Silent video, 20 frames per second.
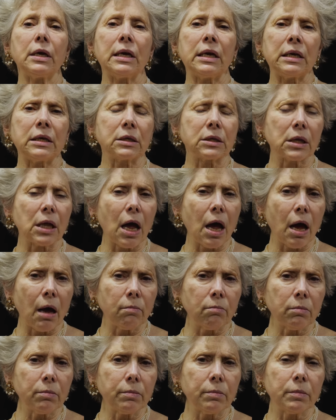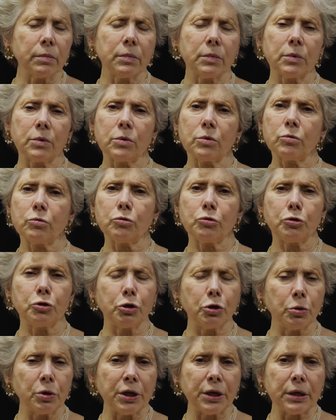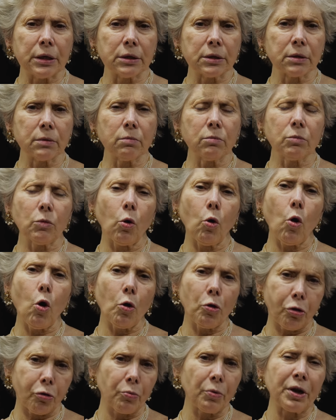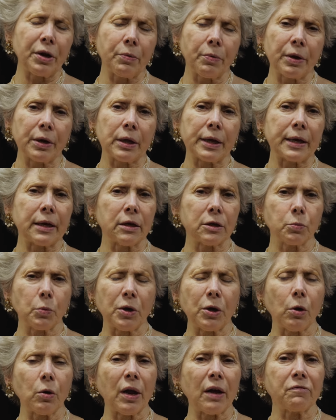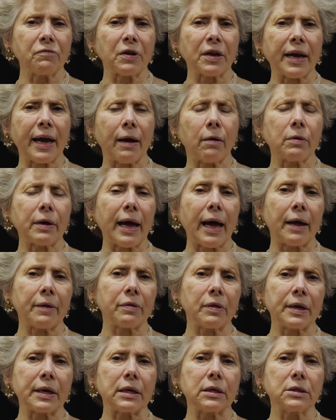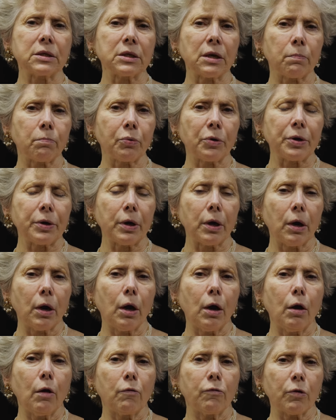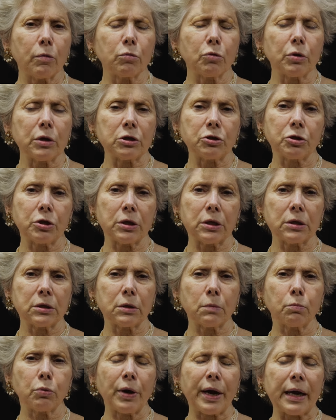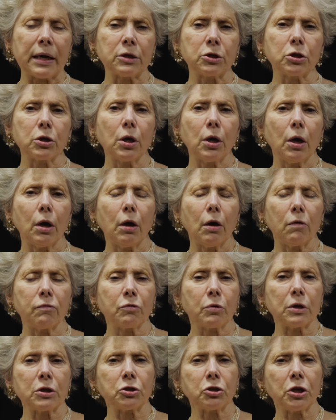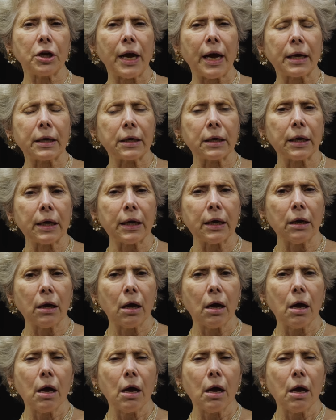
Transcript: Islam, Judaism, all three really, because we don't have to count Catholic as separate from Christian. It's a branch of Christianity.